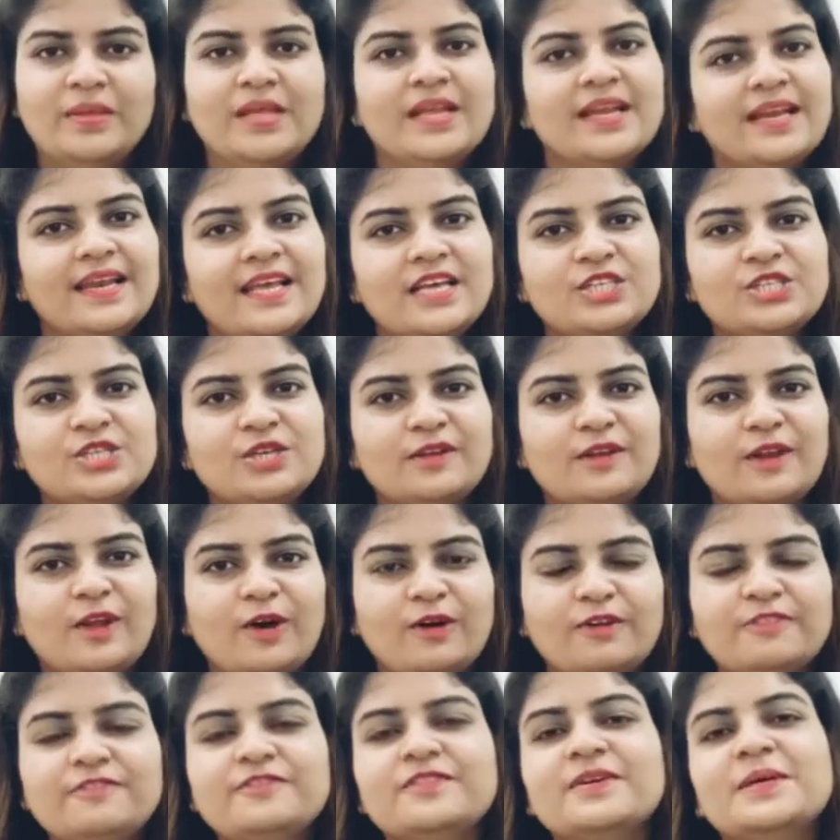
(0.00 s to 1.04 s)
relation
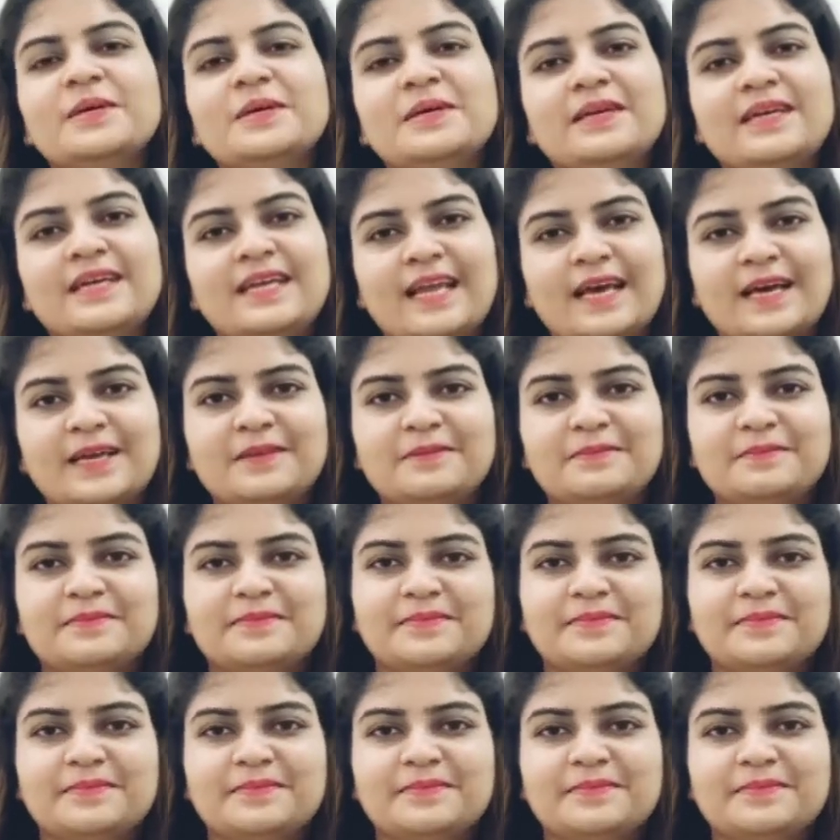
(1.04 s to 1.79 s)
of time.